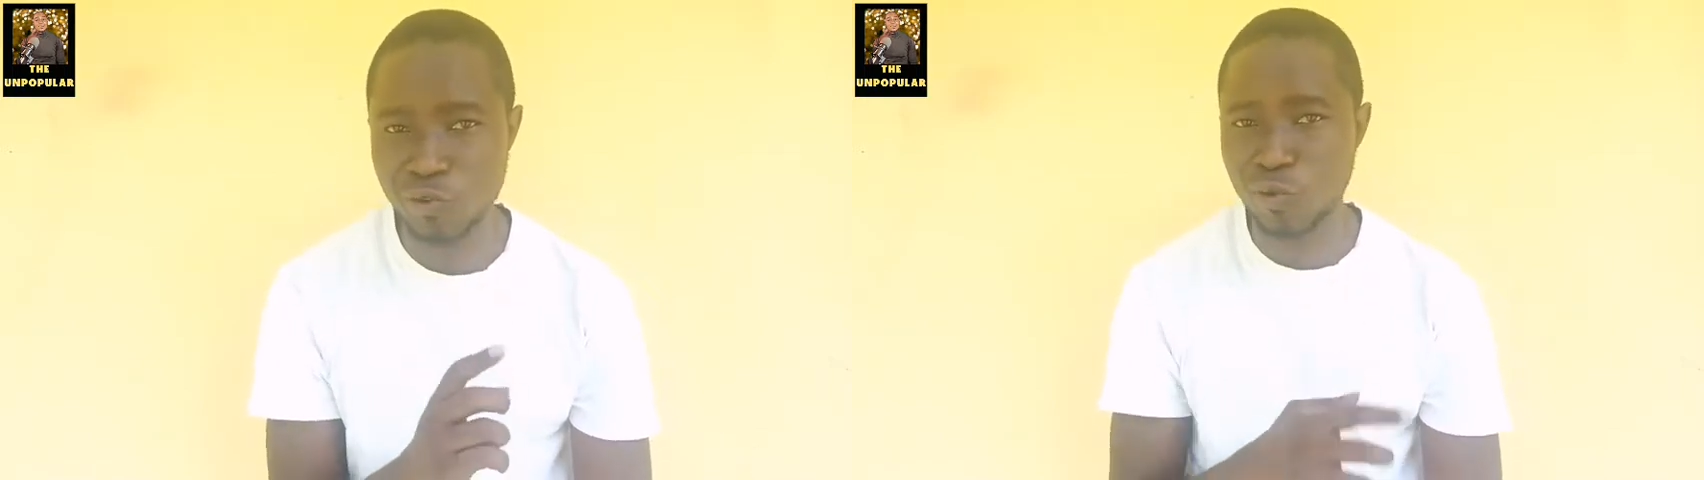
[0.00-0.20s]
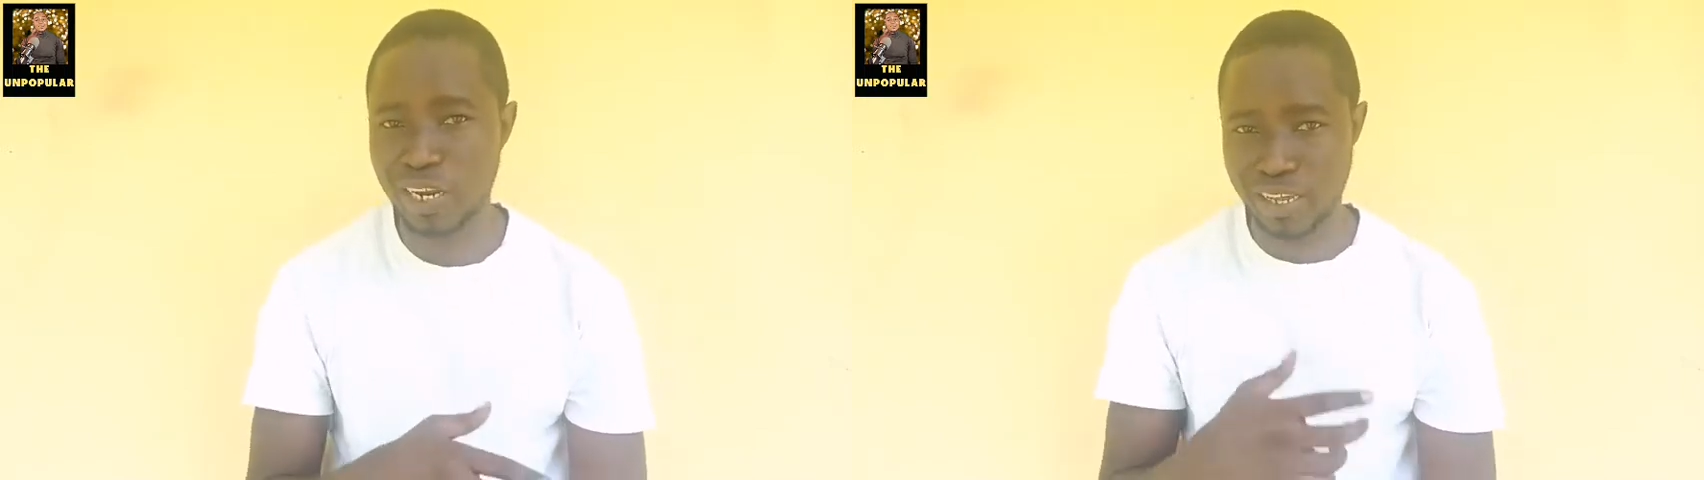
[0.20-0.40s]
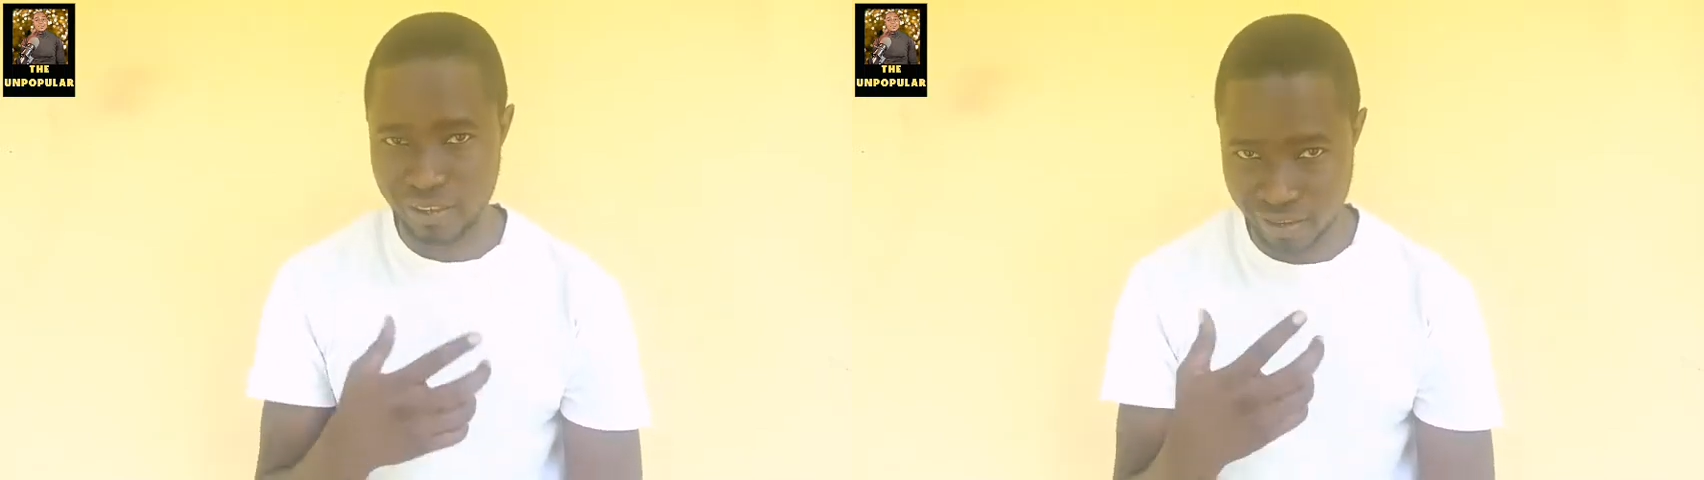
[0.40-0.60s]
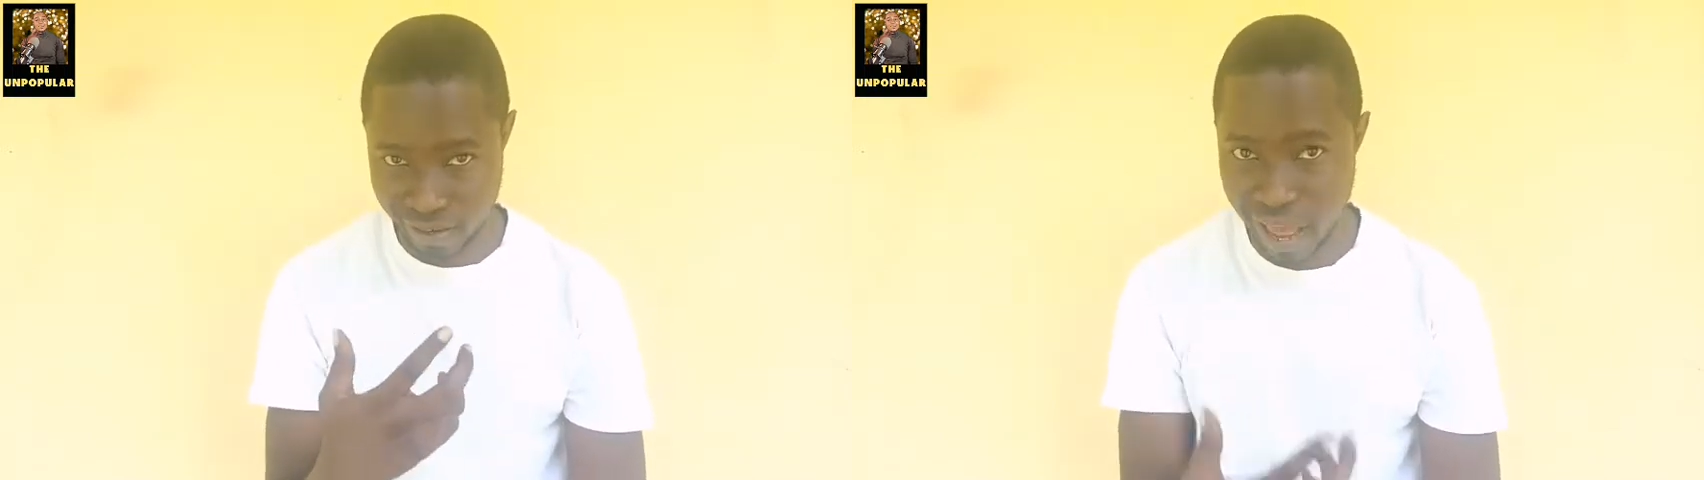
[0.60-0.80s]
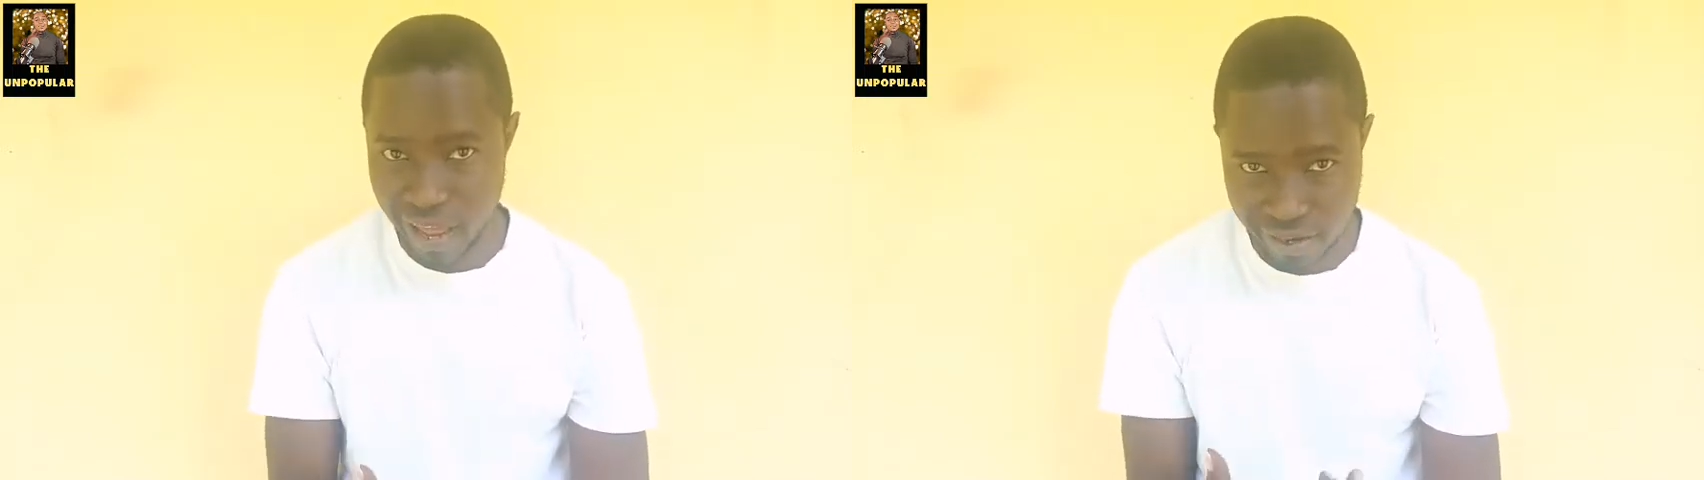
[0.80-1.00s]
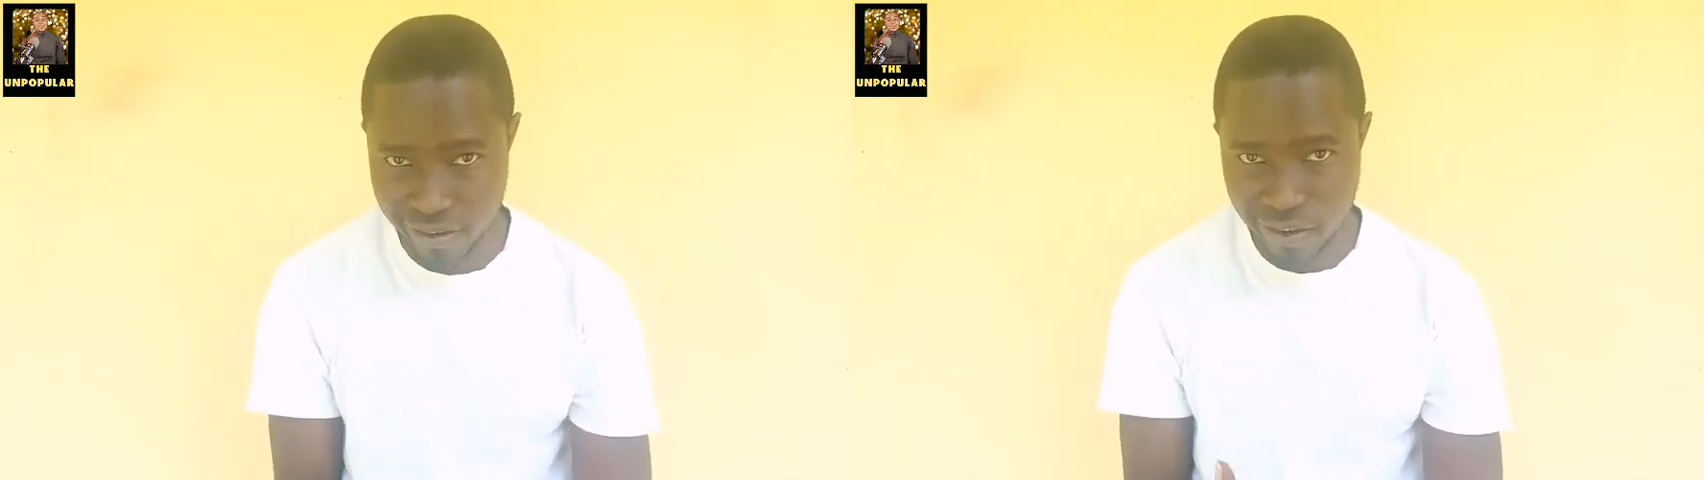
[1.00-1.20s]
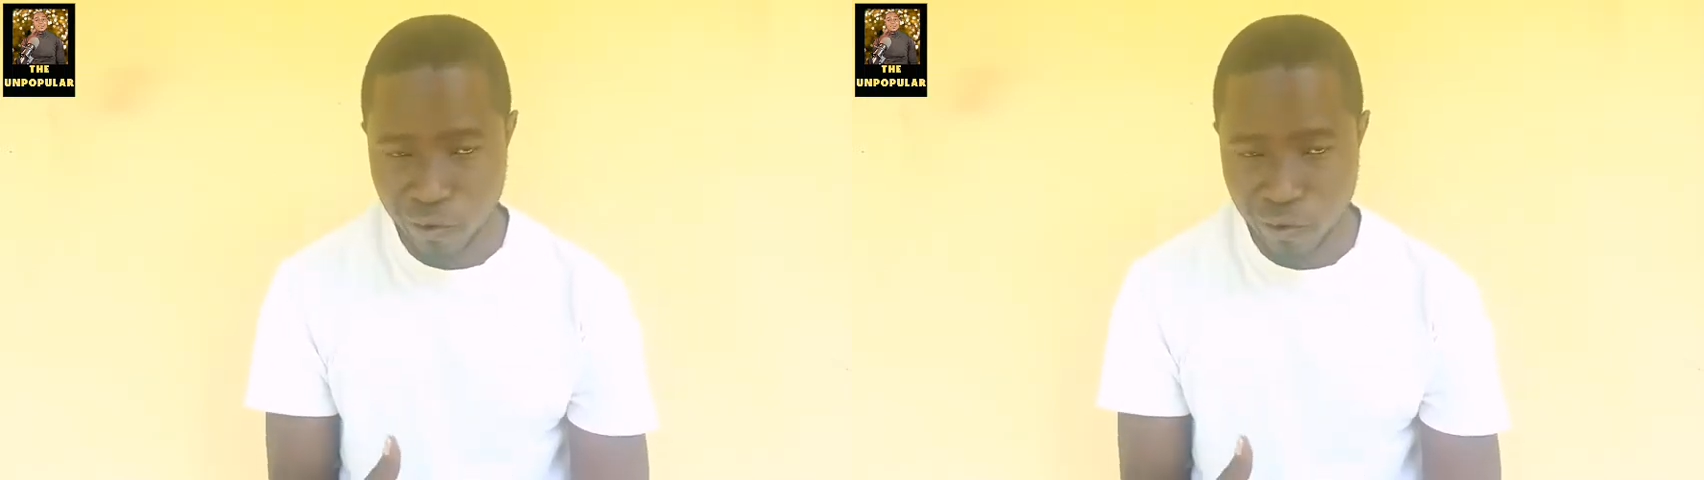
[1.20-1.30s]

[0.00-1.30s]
to what he said